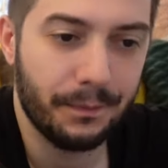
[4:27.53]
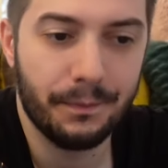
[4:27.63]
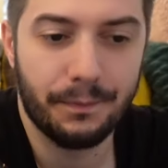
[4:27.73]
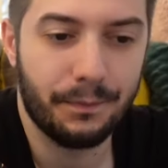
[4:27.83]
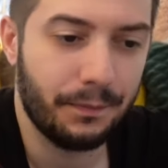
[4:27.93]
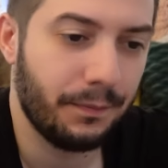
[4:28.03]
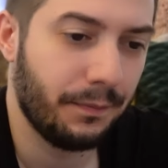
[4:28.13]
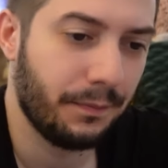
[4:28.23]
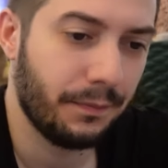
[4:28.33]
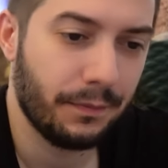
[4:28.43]

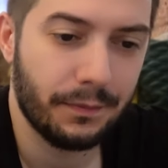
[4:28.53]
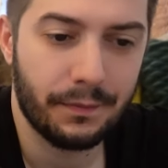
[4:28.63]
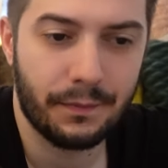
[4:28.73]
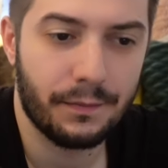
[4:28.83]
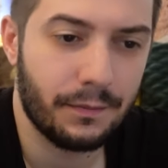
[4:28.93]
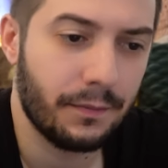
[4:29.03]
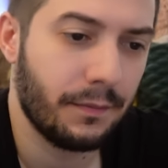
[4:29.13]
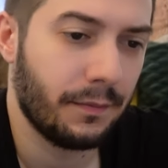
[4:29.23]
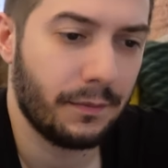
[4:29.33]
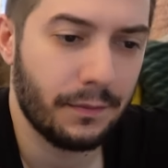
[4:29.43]

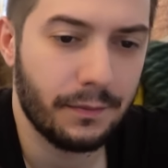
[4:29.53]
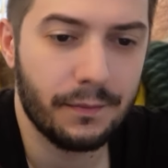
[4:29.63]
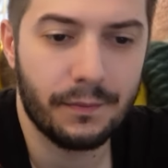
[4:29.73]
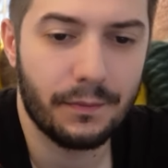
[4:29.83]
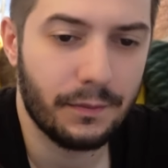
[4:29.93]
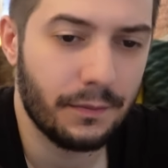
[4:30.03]
[no speech]